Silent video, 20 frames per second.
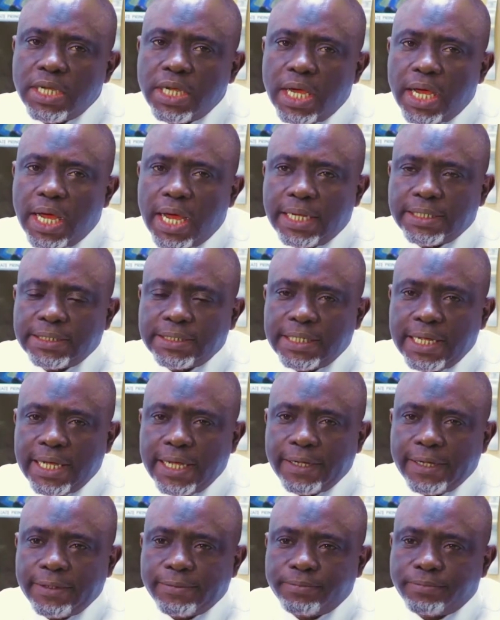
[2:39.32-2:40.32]

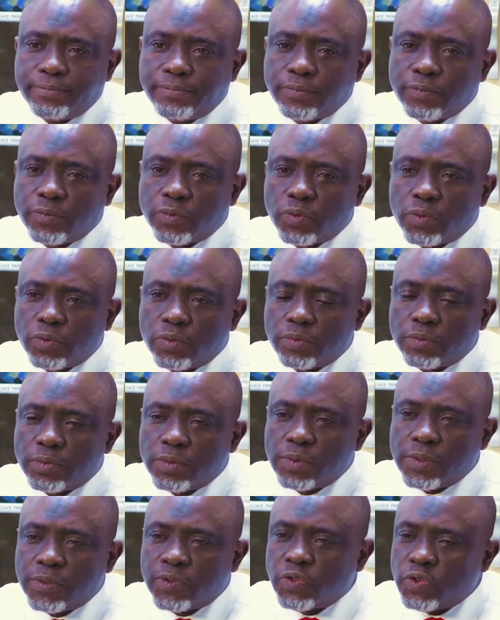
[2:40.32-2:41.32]
And
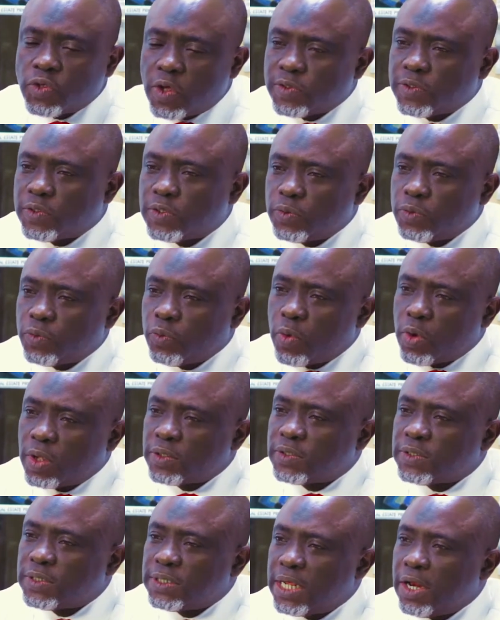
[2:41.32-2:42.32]
it's just
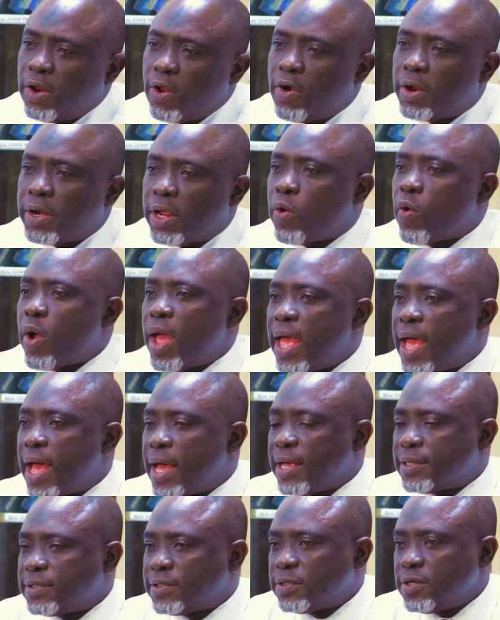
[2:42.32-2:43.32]
what the law
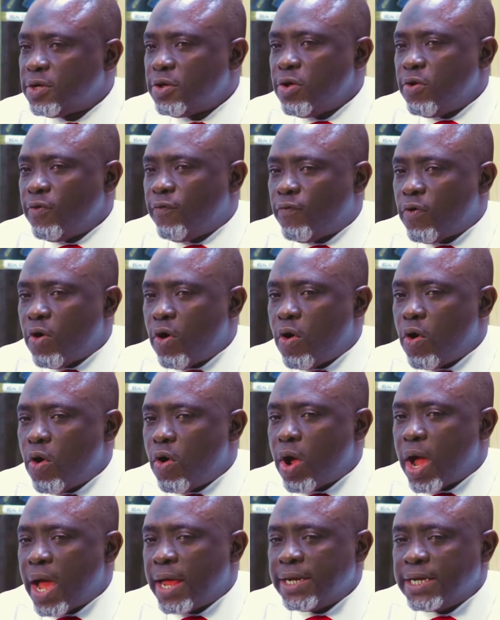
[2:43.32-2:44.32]
requires
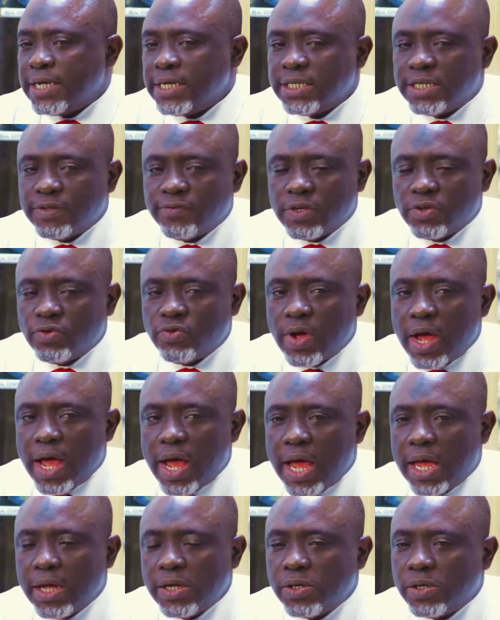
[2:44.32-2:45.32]
for an
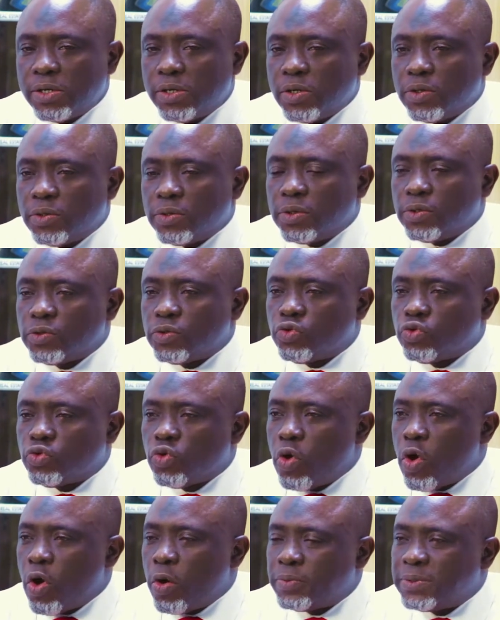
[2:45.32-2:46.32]
individual
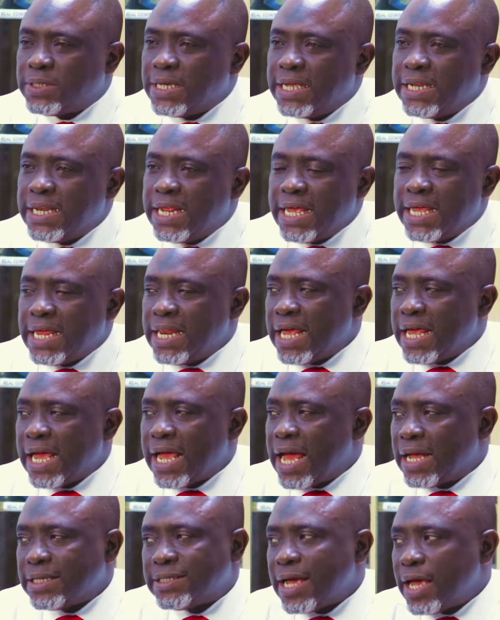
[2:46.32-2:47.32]
to obtain a
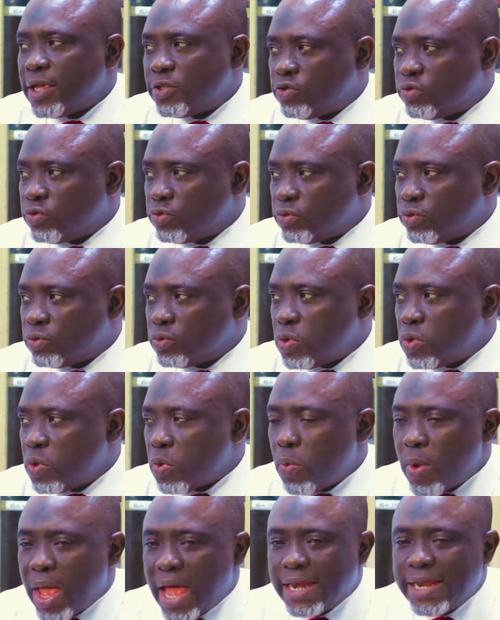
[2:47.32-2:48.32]
legal title,
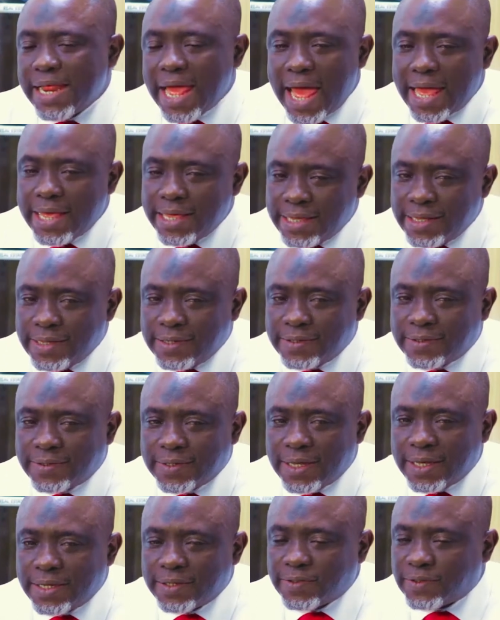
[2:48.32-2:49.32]
where there is
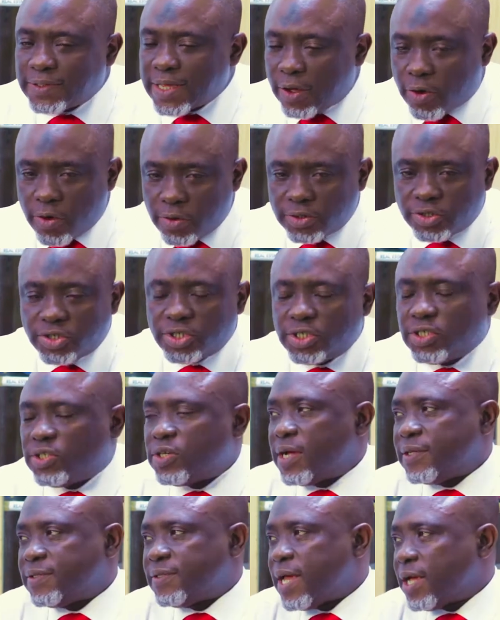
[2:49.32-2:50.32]
a secondary
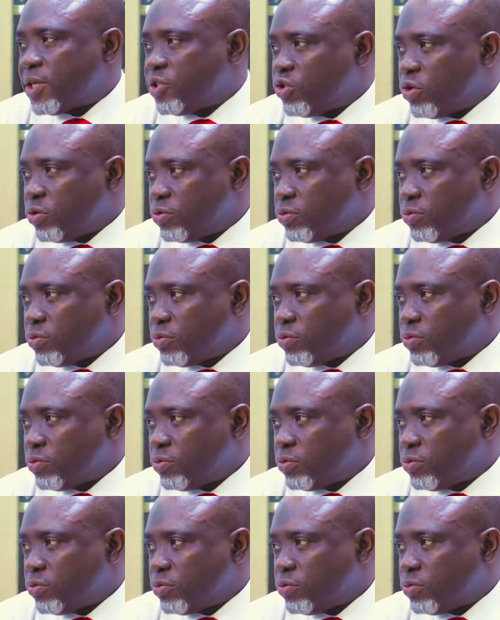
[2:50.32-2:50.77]
transaction.